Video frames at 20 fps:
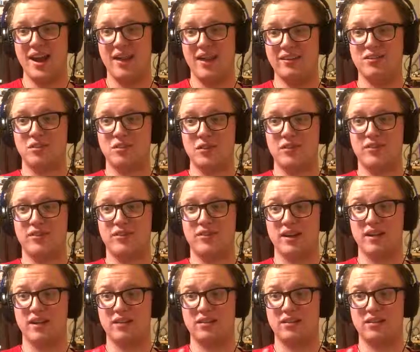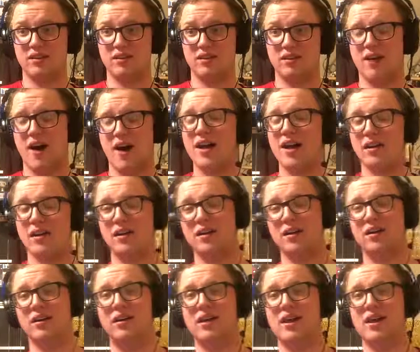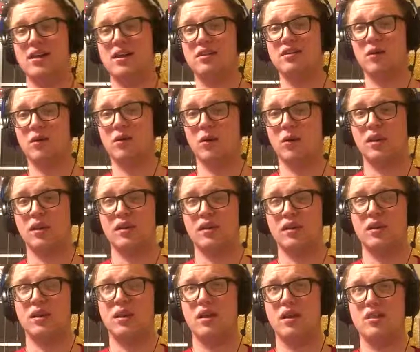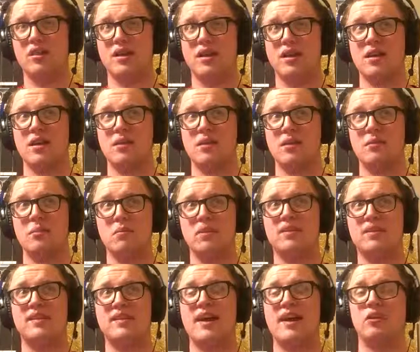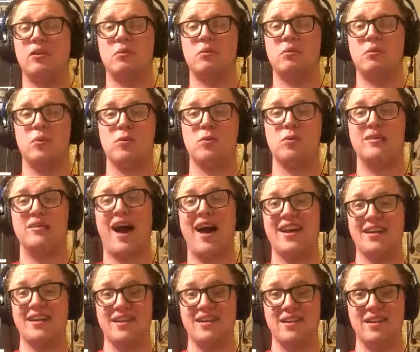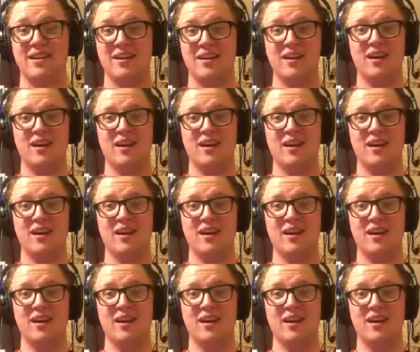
this is really funny, Zavala is on the Saturn moon Titan,